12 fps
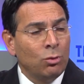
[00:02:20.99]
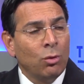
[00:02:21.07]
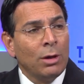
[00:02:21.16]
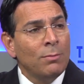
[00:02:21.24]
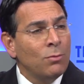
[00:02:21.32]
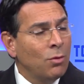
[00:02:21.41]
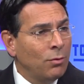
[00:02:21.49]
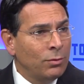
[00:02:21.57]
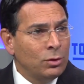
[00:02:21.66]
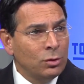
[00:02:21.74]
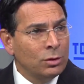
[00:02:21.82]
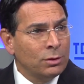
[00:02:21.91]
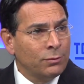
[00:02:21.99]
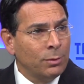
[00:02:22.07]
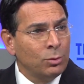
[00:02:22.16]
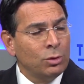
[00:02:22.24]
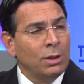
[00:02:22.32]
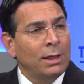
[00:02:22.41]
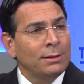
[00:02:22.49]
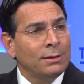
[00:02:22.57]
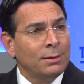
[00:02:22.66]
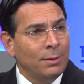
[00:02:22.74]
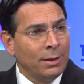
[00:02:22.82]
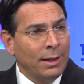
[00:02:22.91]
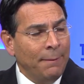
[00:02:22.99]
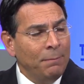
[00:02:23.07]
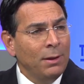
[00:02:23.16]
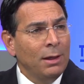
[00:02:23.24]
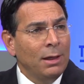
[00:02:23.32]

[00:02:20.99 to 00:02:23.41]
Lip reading: to remove Jews from Judea and Samaria.